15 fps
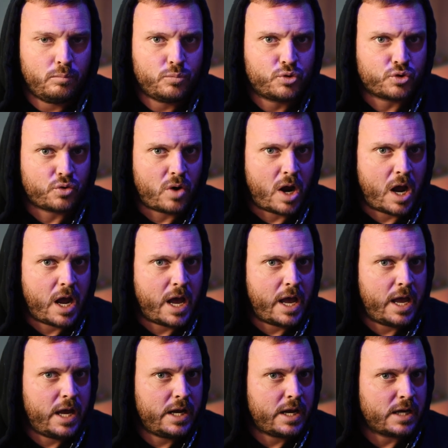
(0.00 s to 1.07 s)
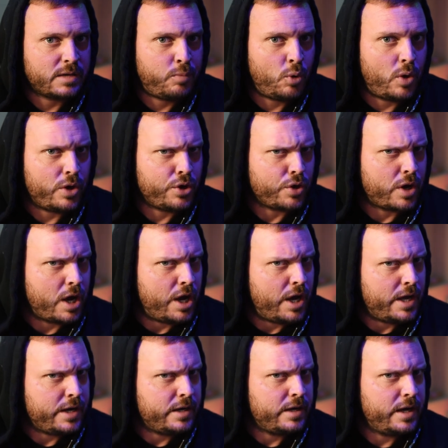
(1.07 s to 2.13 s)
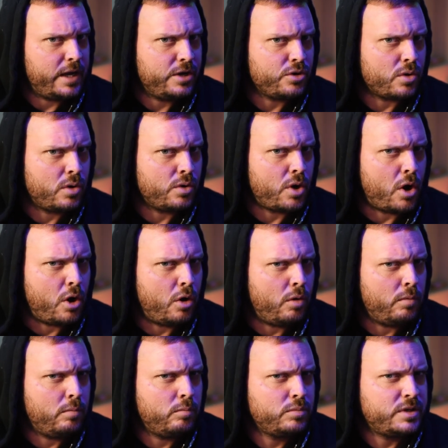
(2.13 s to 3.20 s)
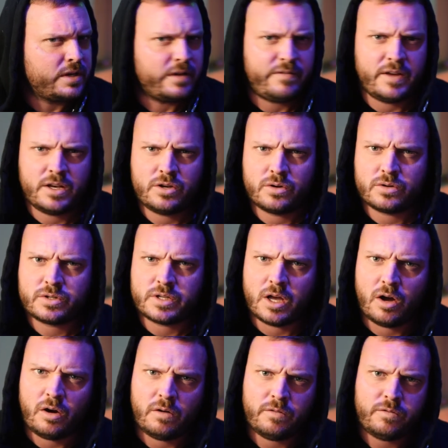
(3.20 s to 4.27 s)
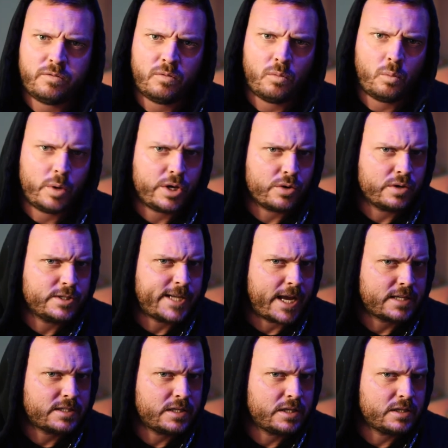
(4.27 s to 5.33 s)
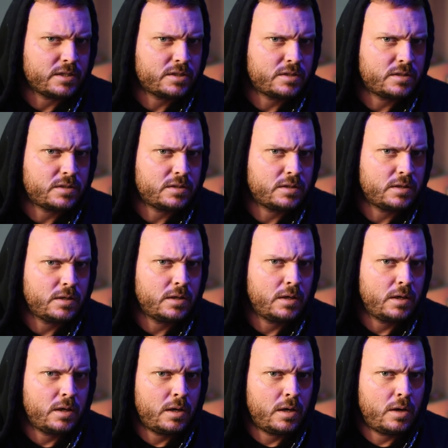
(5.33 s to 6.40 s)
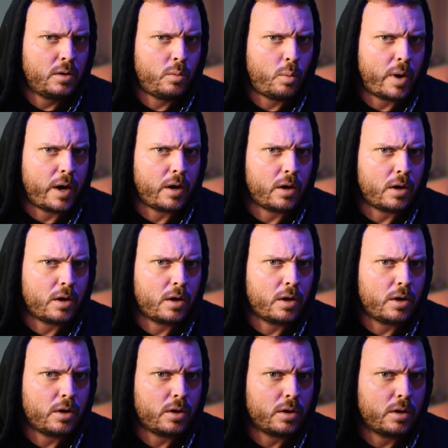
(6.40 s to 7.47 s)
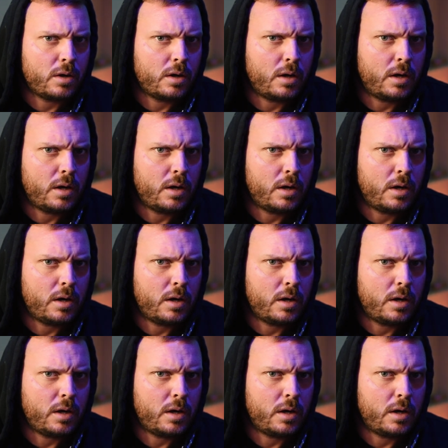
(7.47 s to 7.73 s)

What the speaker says: try not to pull out your gun in your own home to defend yourself when you're in Texas, where